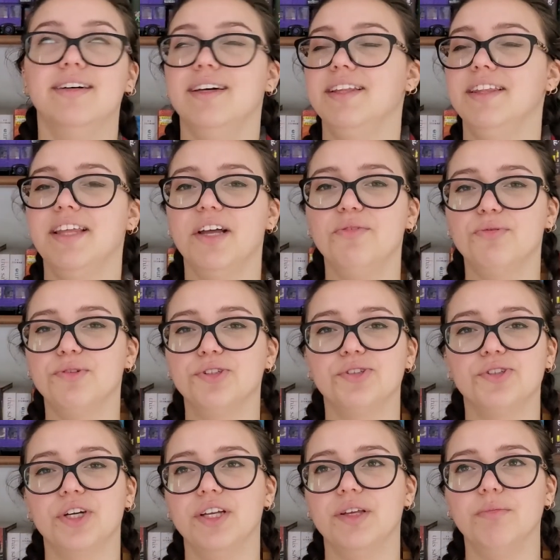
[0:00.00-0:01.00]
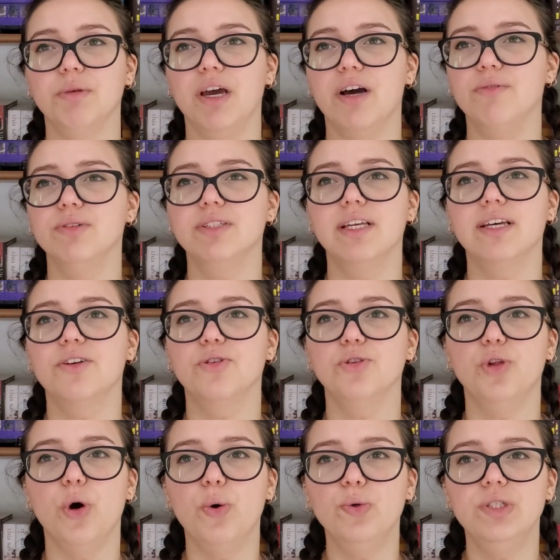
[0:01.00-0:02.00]
that frustrated me. I was like,
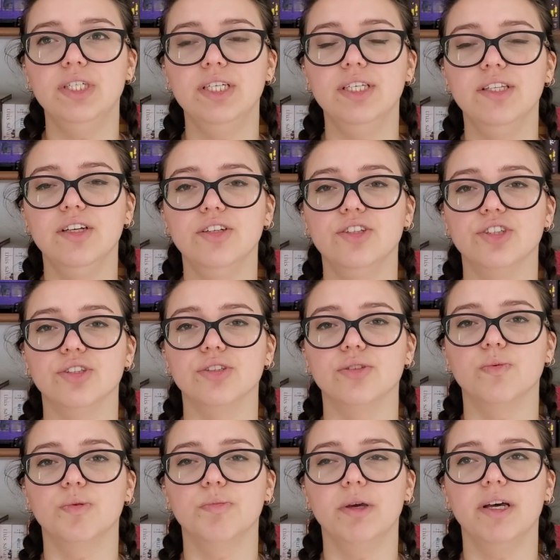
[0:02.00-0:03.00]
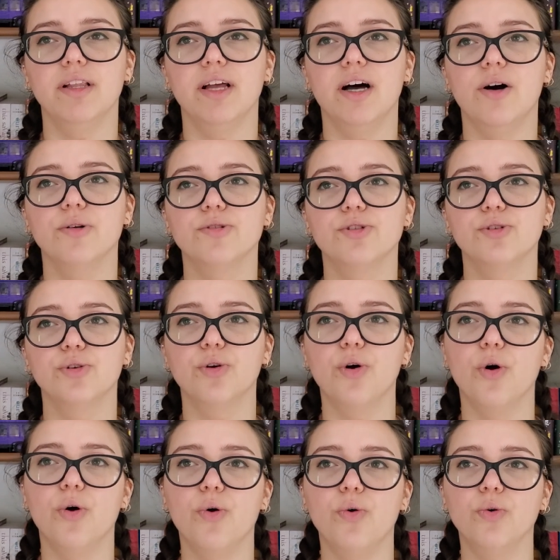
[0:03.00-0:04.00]
no teenagers would be allowed to
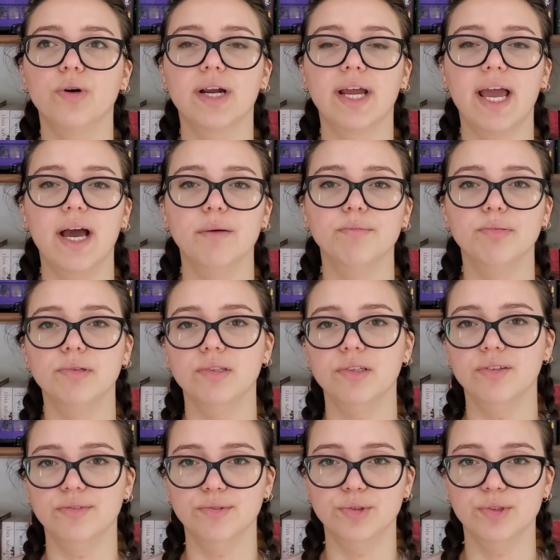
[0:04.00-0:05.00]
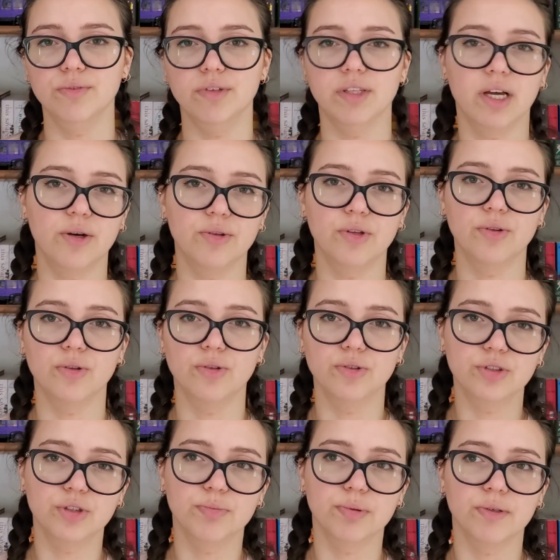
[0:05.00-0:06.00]
go camp in the woods without adult
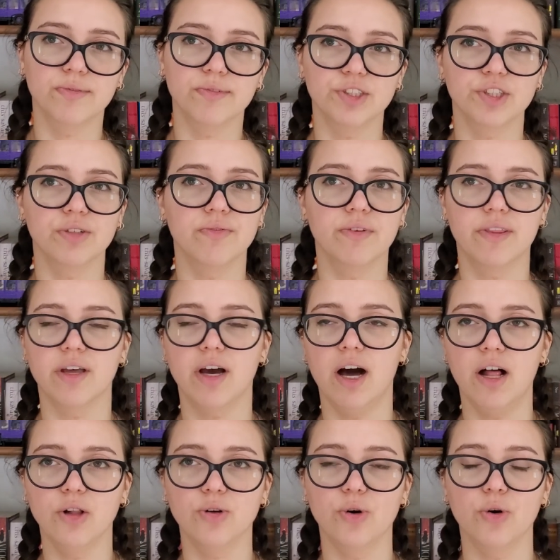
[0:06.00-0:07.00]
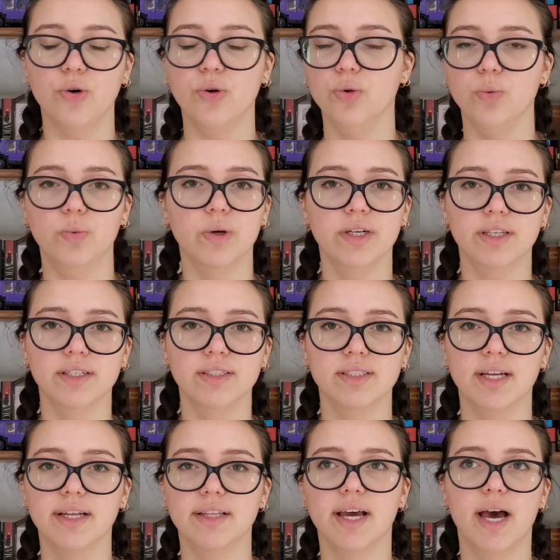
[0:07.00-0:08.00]
supervision with alcohol. Where does
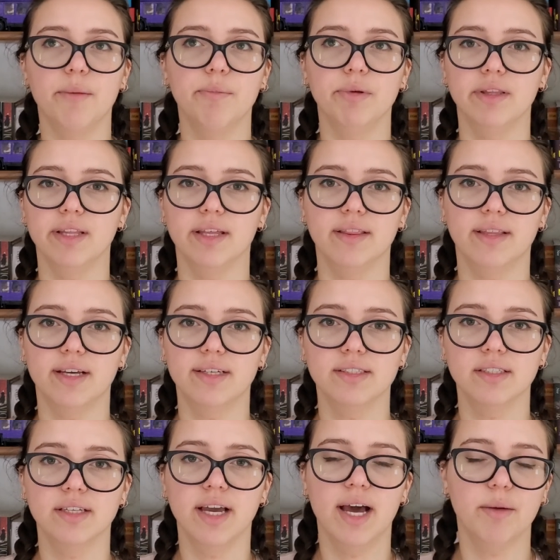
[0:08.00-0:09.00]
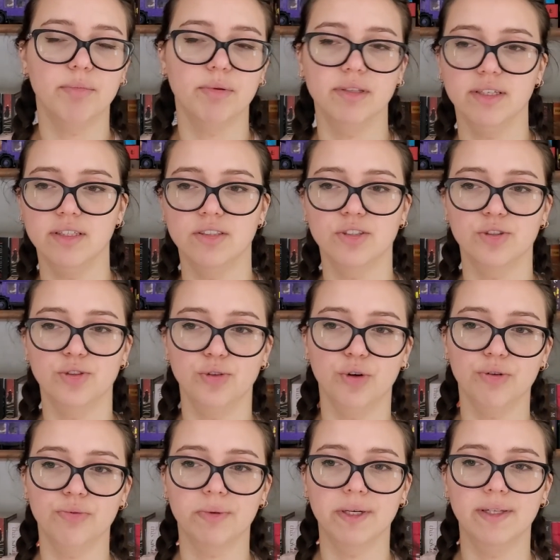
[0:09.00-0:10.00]
that happen? That doesn't happen. It's
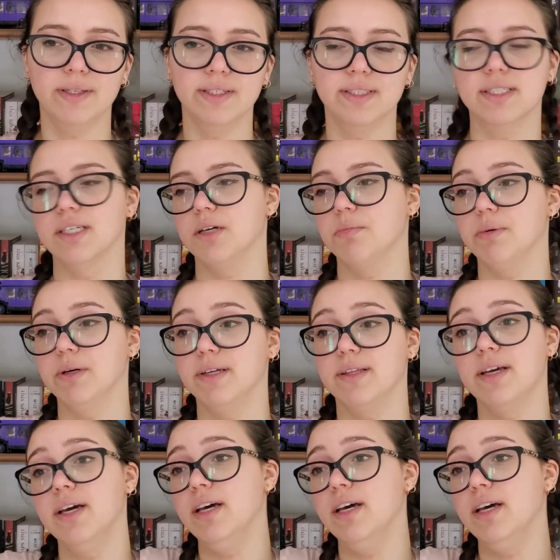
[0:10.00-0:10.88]
not realistic. But